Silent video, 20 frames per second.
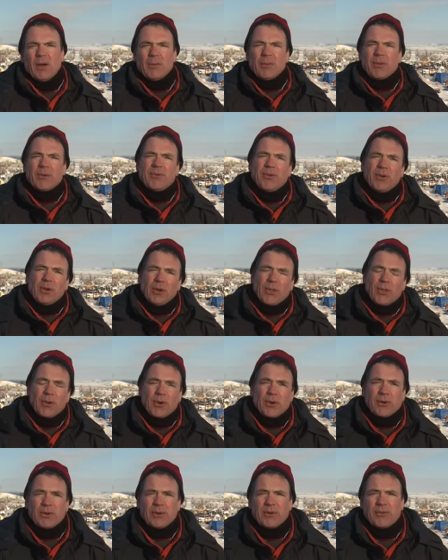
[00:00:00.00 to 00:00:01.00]
and with the full
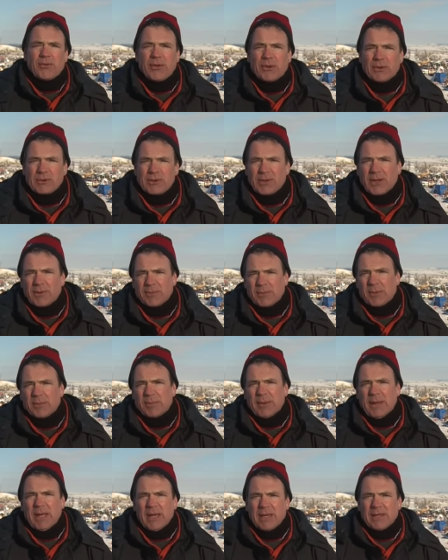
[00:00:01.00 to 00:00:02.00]
authority of the federal
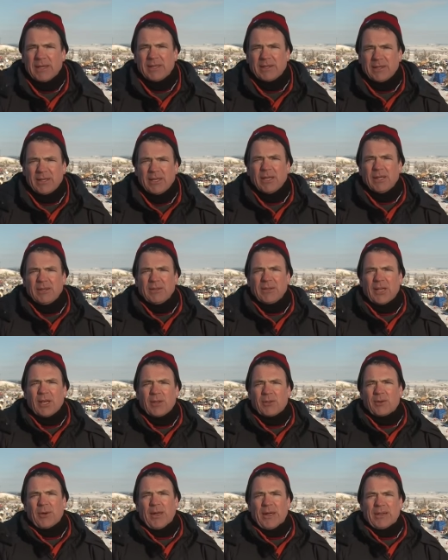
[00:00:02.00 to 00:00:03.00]
government behind it,
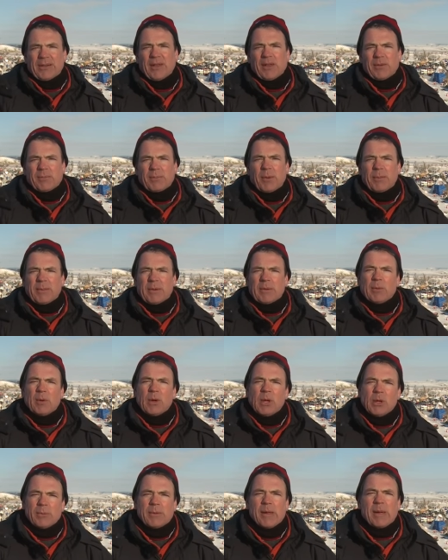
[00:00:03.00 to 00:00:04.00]
Dakota Access probably
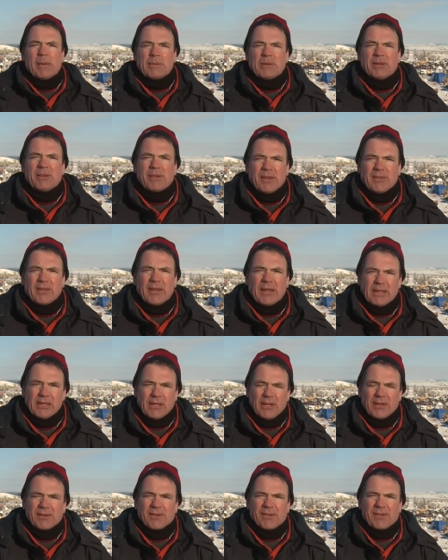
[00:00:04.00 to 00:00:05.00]
will be able to sink that
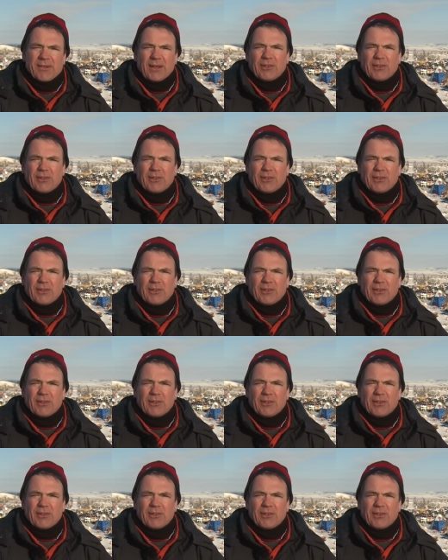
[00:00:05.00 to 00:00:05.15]
last